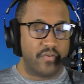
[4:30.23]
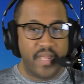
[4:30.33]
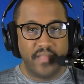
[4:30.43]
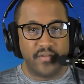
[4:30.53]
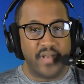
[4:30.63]

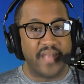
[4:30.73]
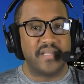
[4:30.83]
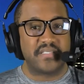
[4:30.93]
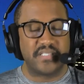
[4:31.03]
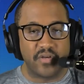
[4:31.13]
They're
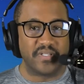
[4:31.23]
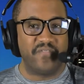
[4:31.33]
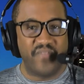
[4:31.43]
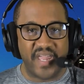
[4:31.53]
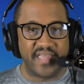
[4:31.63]
not
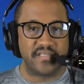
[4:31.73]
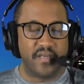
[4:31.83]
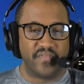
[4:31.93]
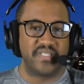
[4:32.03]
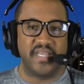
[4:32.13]
necessarily
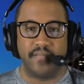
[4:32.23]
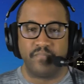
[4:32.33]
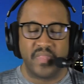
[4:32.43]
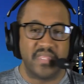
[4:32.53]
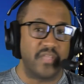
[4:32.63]
fans of the team.